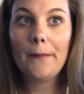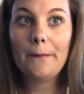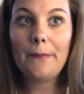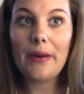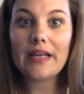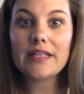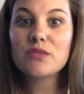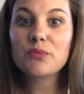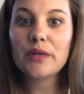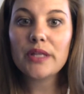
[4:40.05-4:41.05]
But
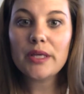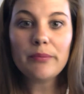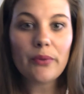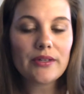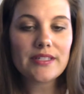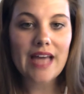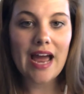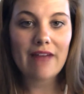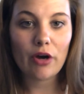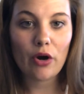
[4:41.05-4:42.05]
it's really important to
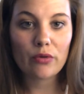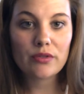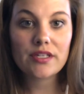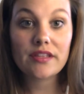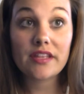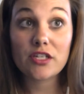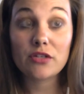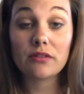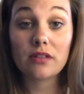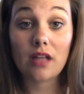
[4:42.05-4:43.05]
have a host that
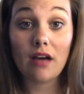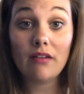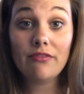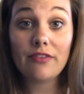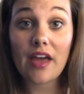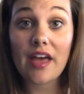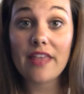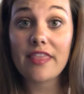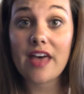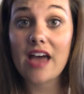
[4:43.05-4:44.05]
you love
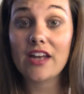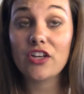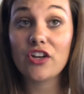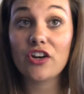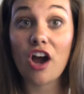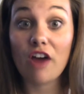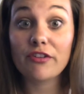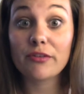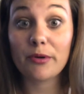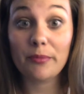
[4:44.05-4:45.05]
and that you're
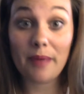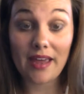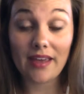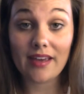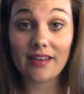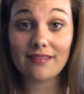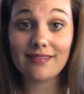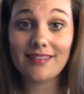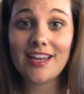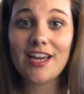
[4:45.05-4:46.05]
comfortable
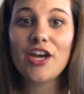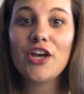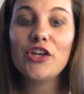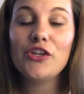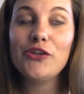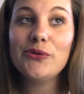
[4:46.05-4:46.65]
paying.